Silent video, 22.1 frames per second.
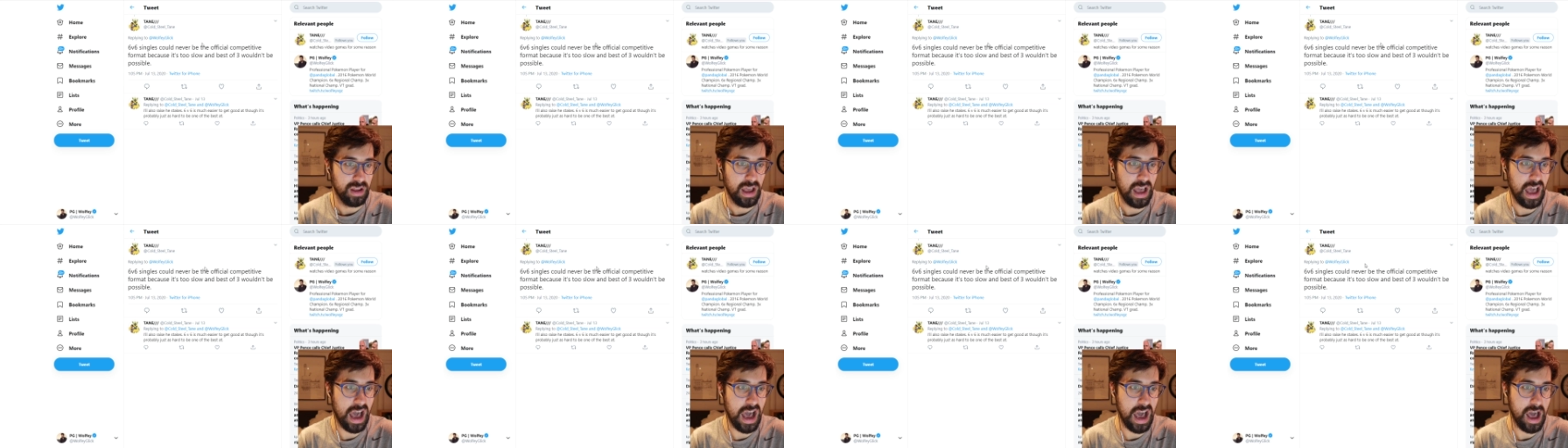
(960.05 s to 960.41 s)

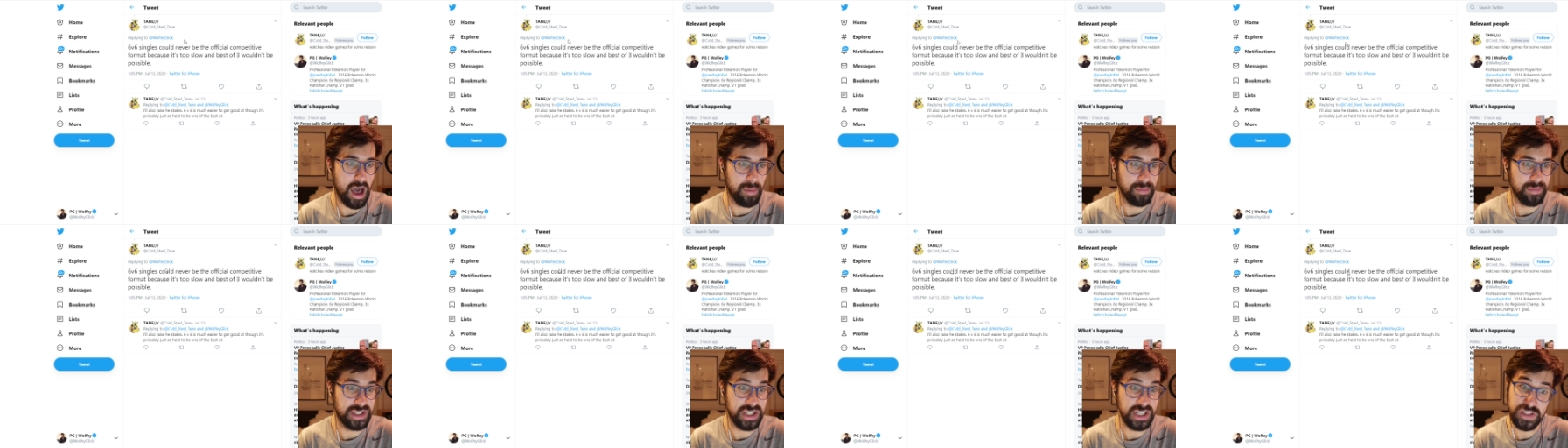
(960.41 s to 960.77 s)

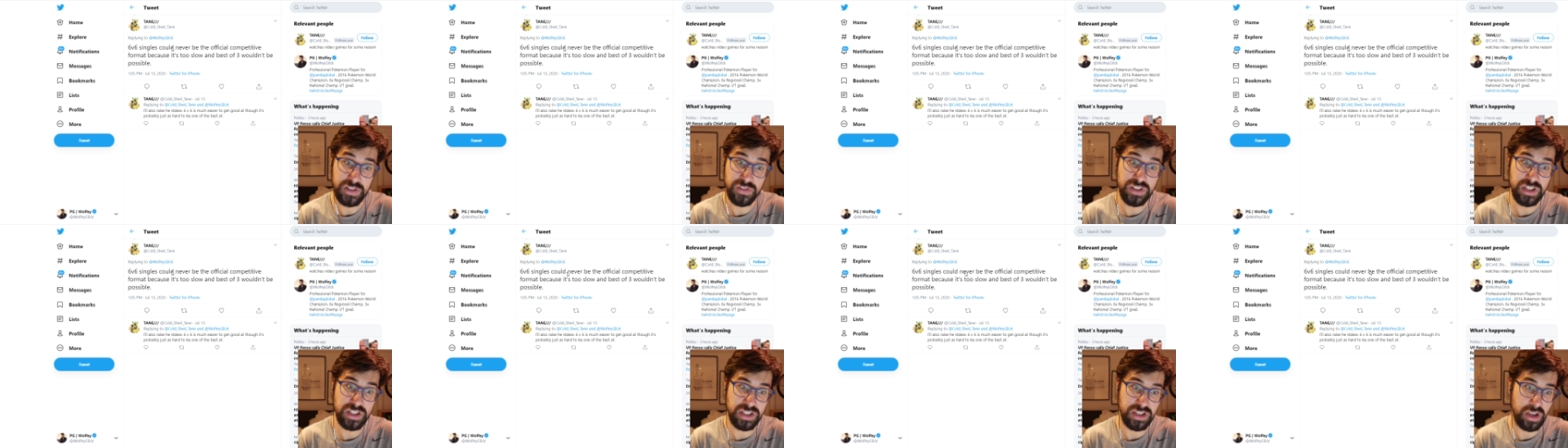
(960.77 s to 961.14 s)
Um,
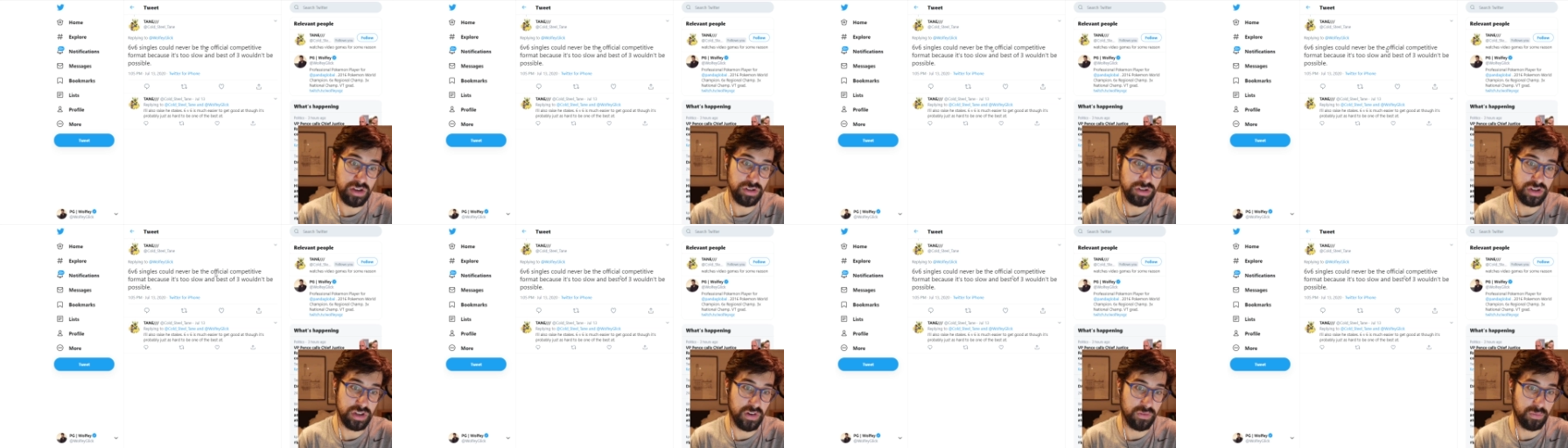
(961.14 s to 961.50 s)
66
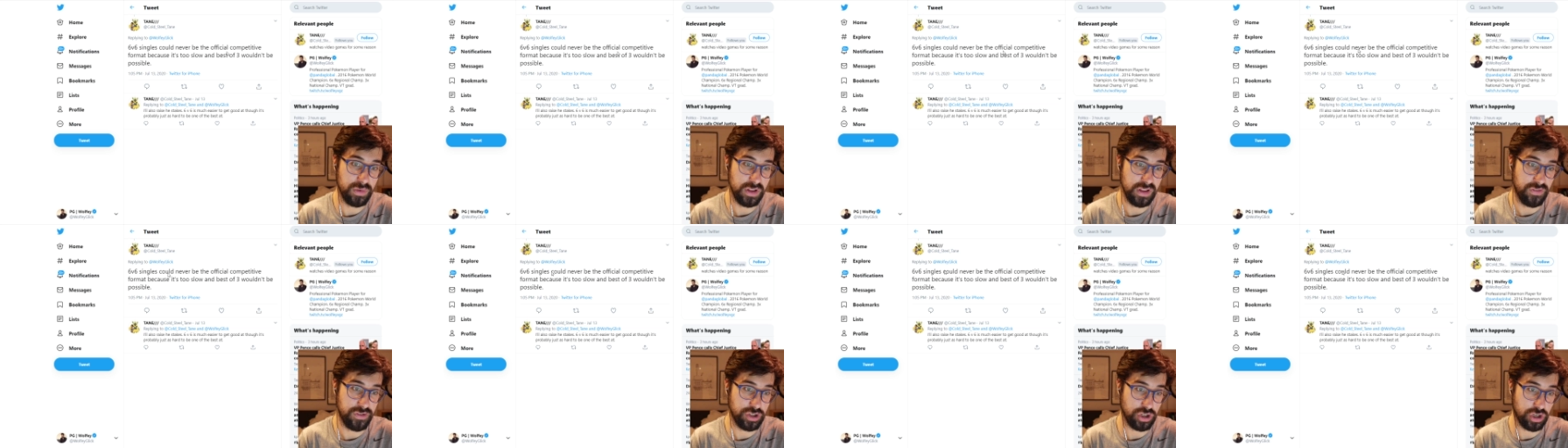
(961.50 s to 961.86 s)
singles could never be
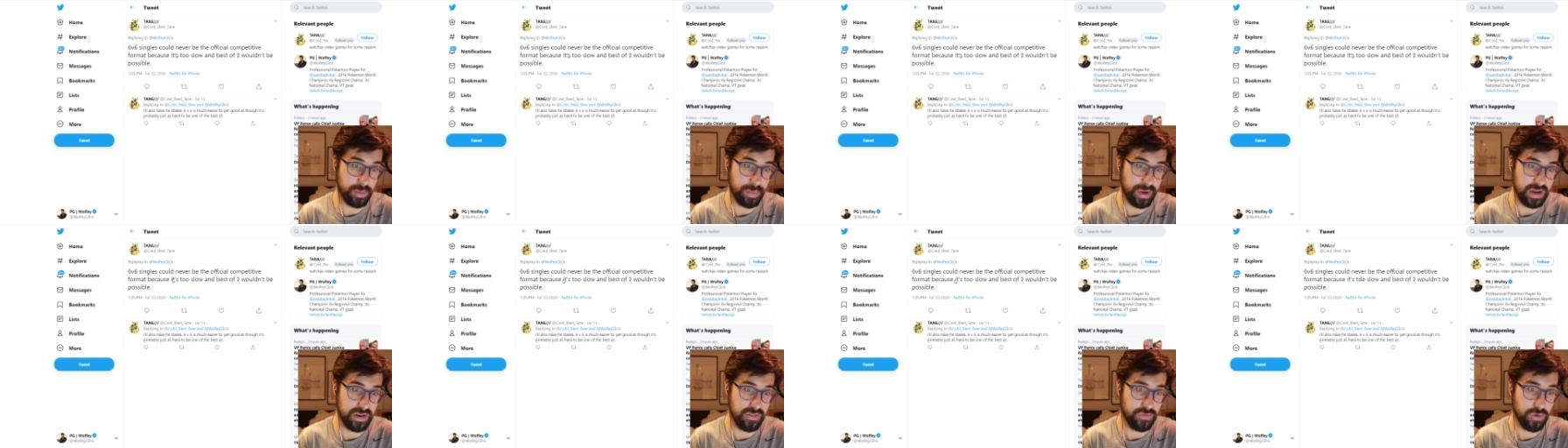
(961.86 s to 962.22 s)
the official
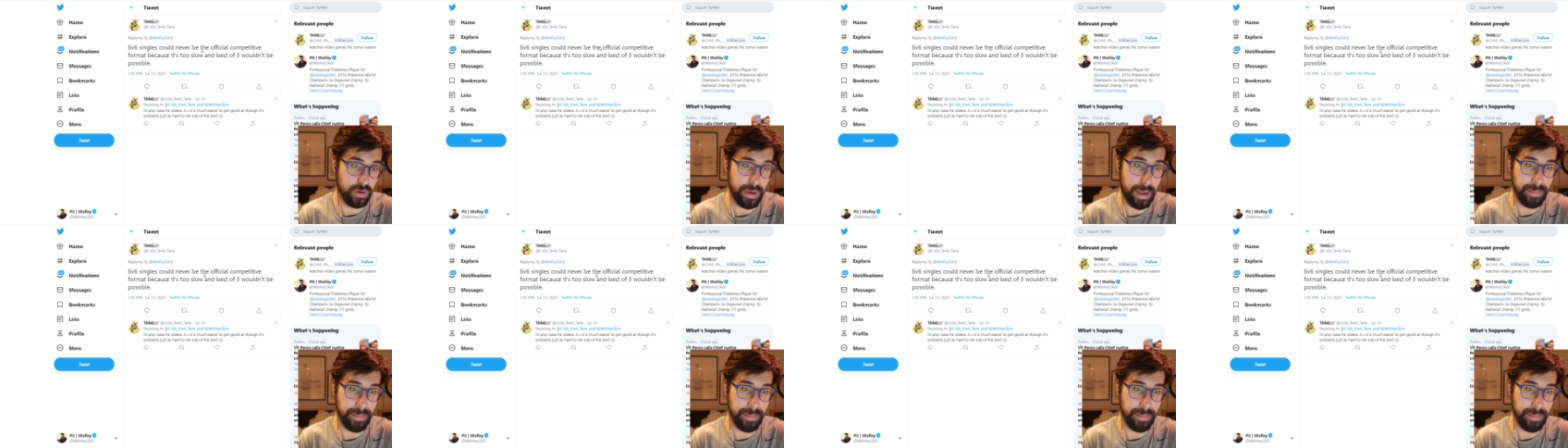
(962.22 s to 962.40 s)
competitive format